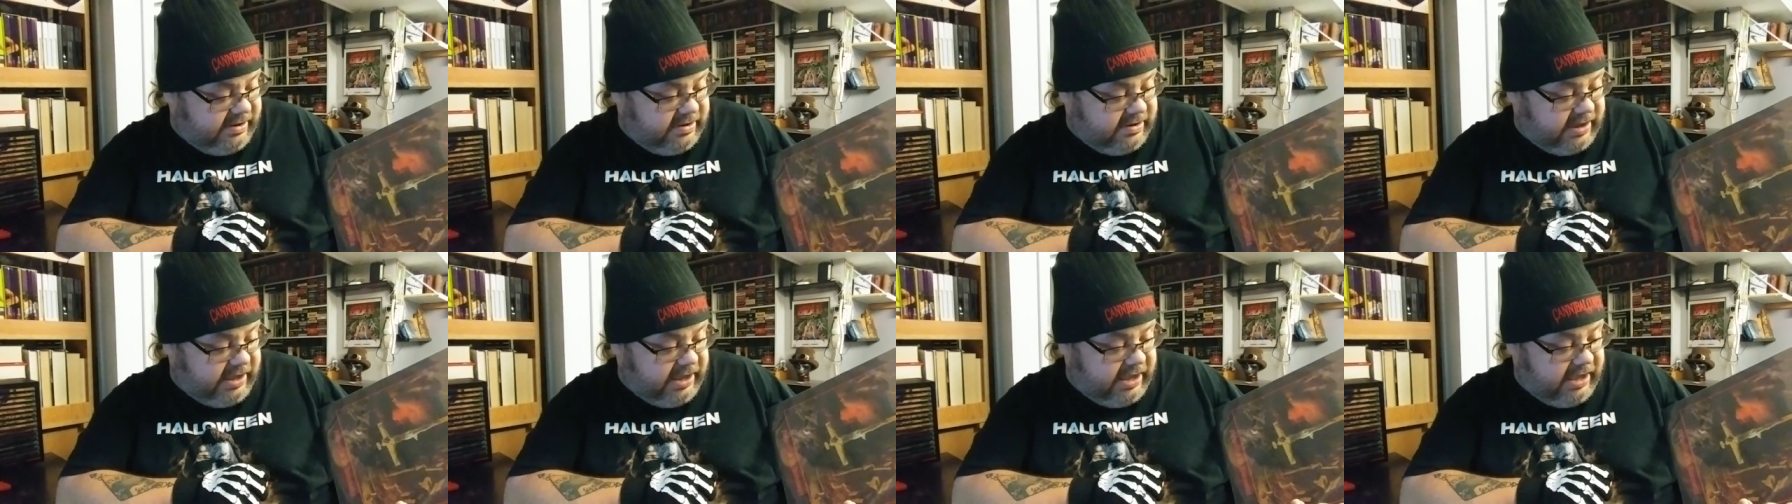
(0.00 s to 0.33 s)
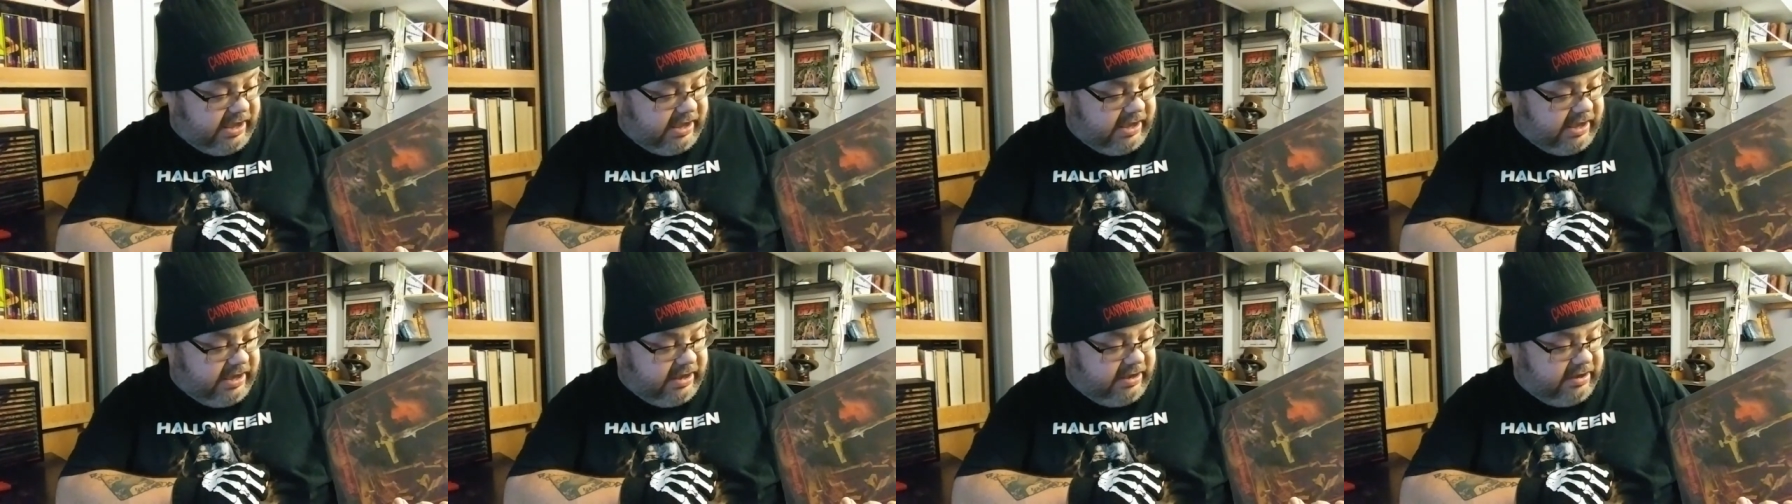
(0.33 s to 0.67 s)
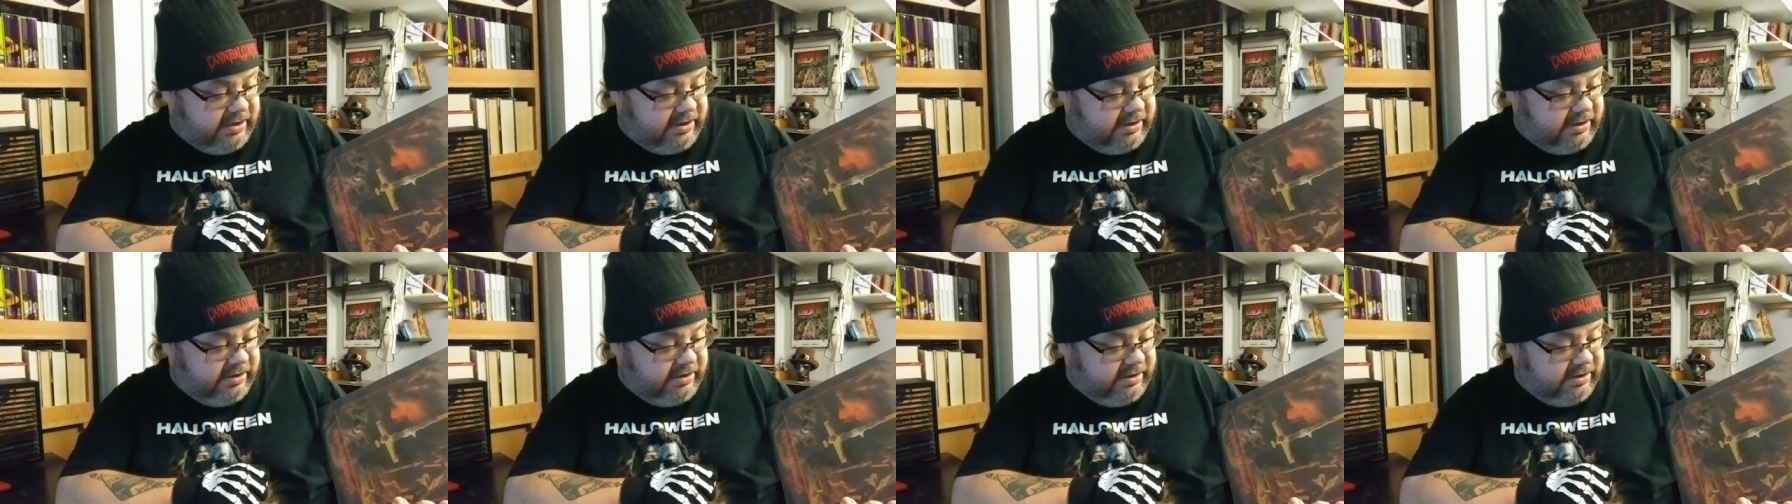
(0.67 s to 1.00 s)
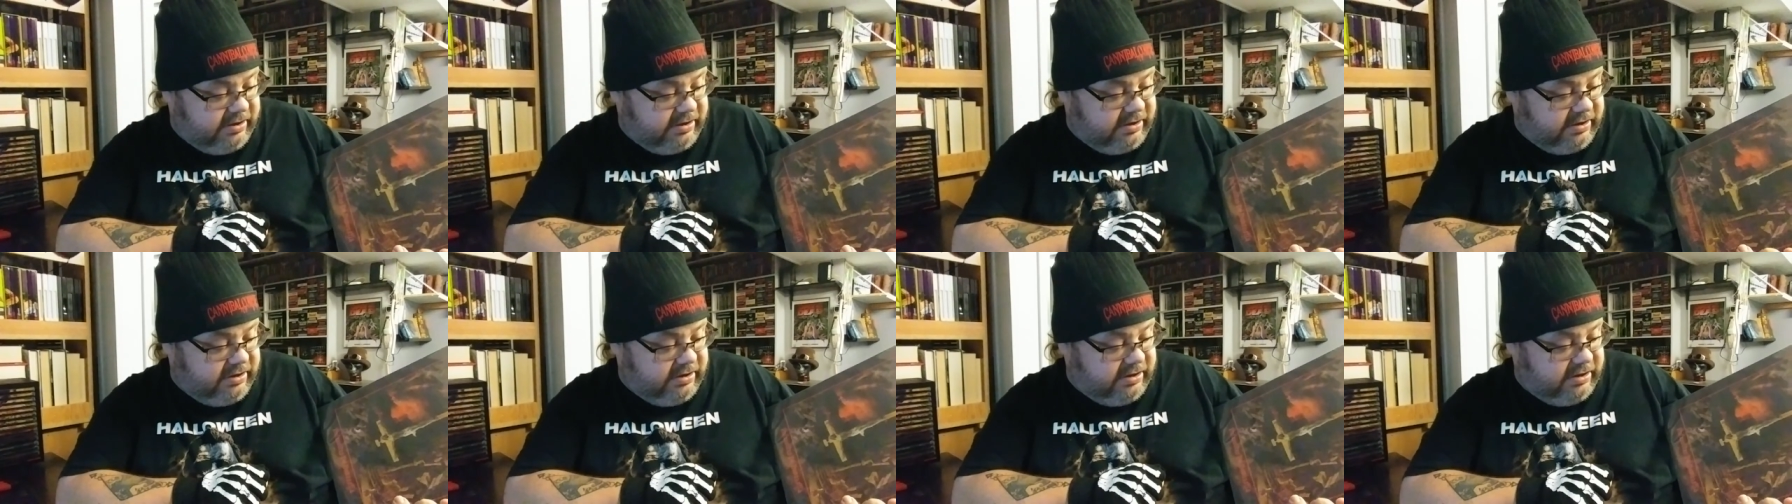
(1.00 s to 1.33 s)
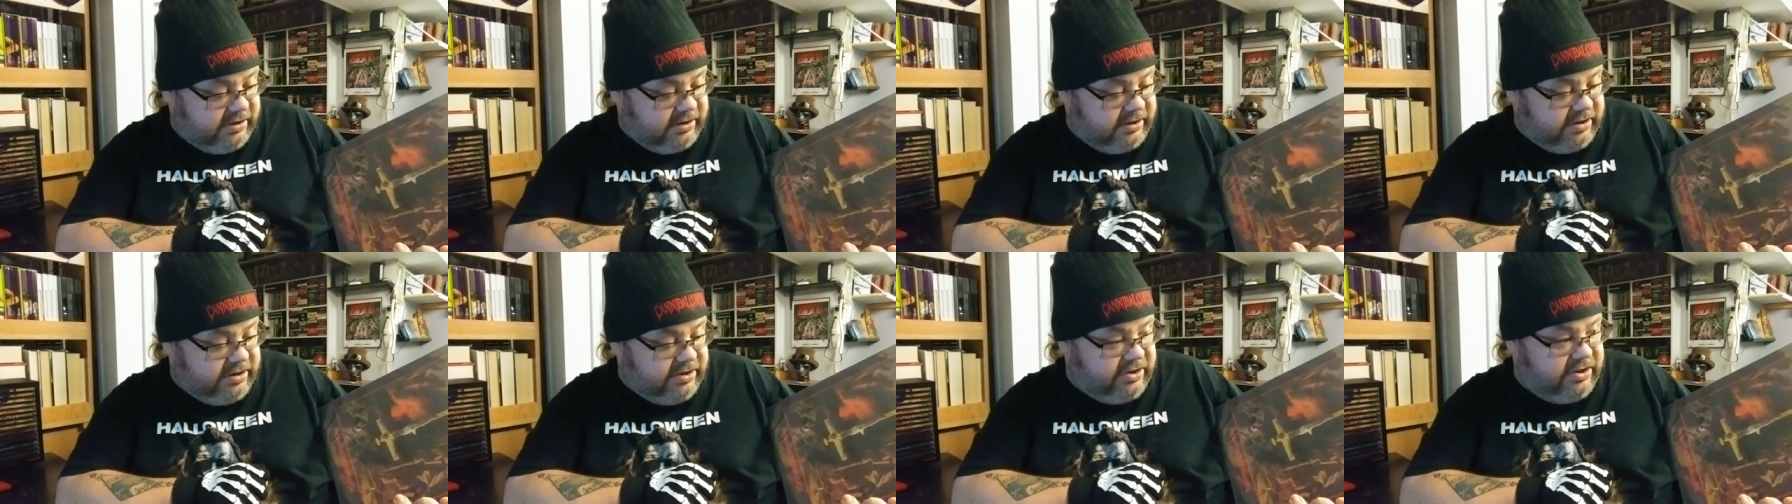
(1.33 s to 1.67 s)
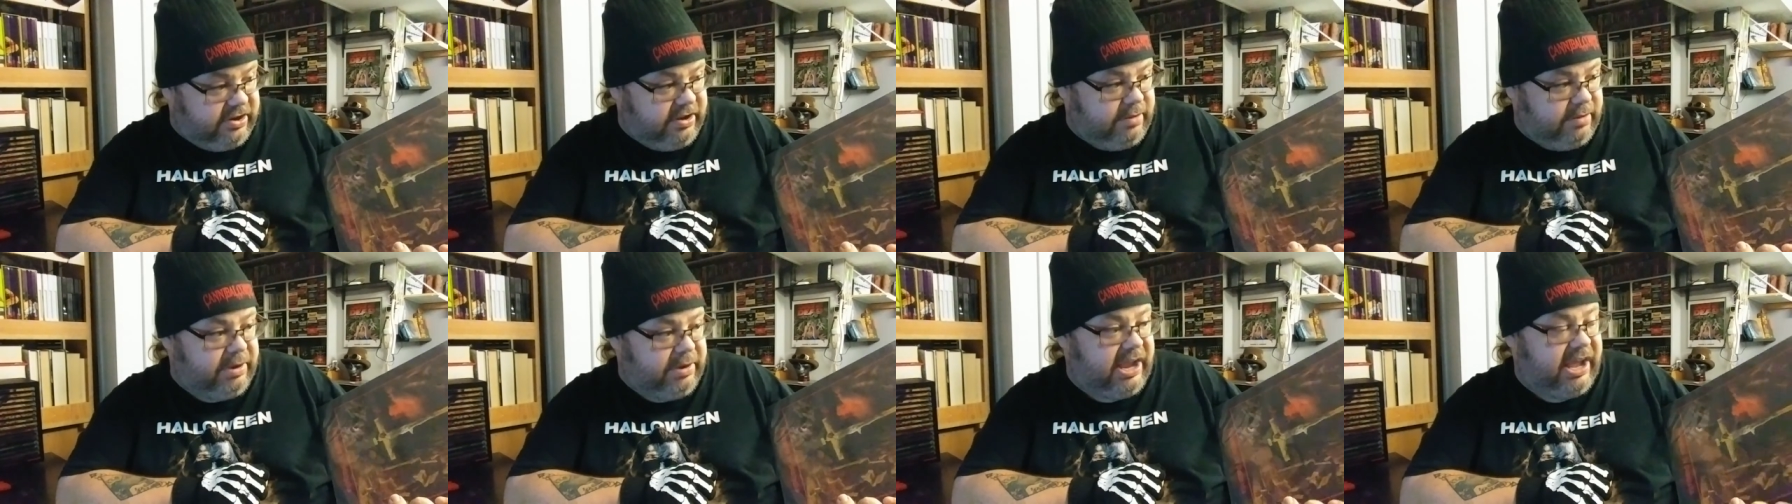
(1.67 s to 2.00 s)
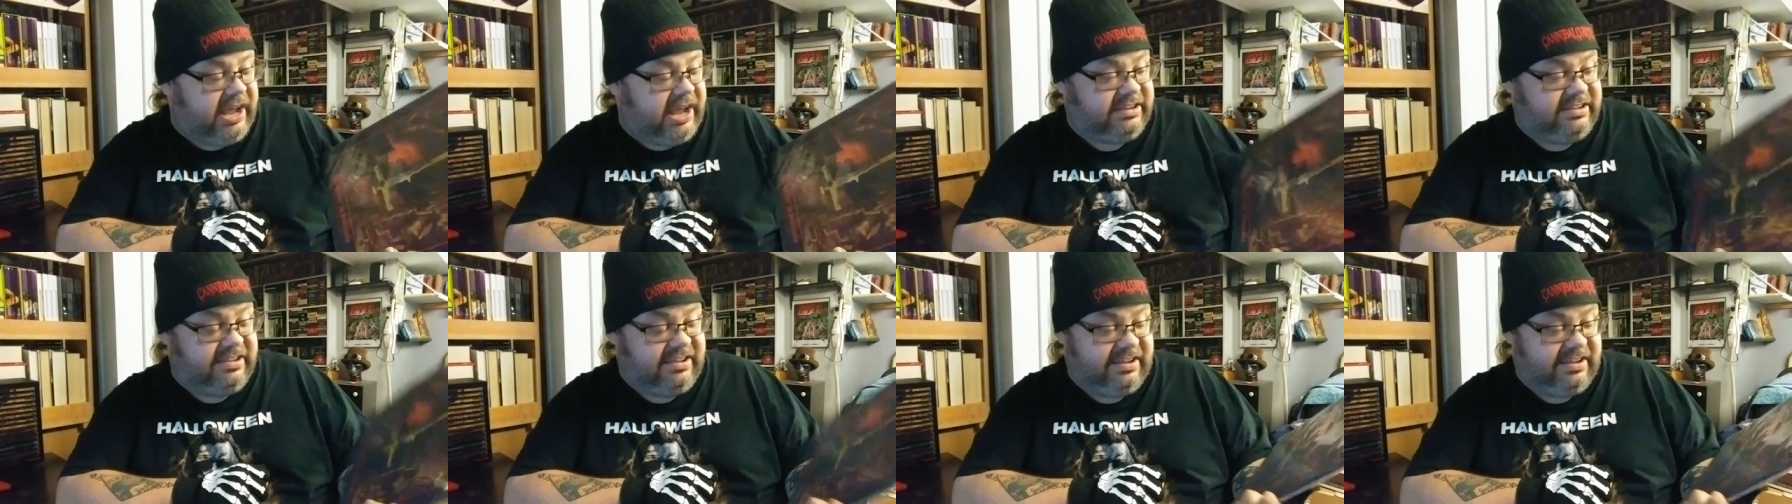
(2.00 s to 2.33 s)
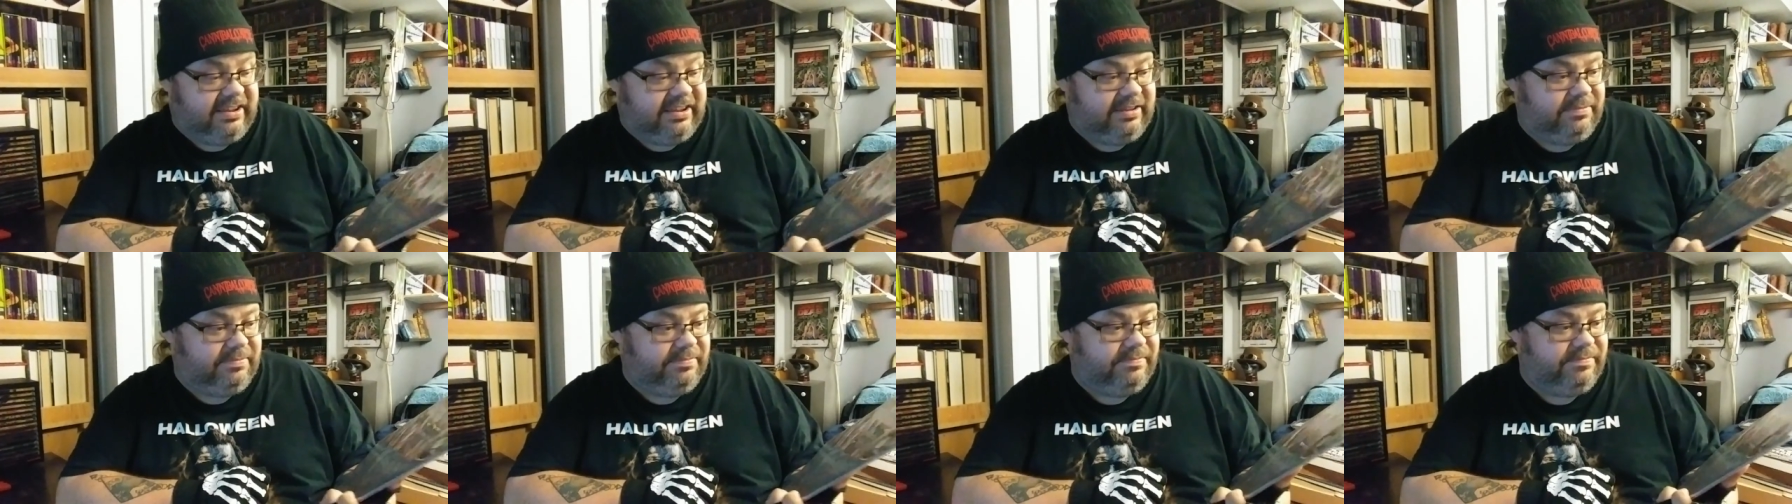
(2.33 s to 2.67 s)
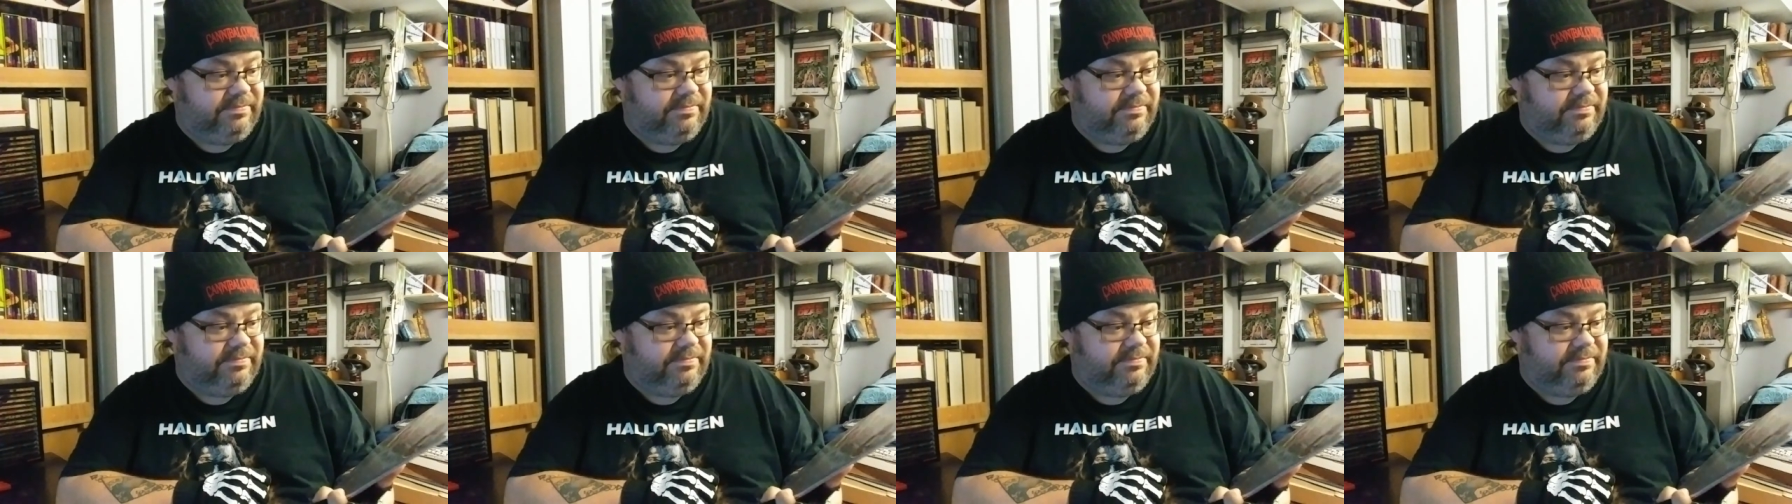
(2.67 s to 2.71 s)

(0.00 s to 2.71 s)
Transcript: de Demonatia.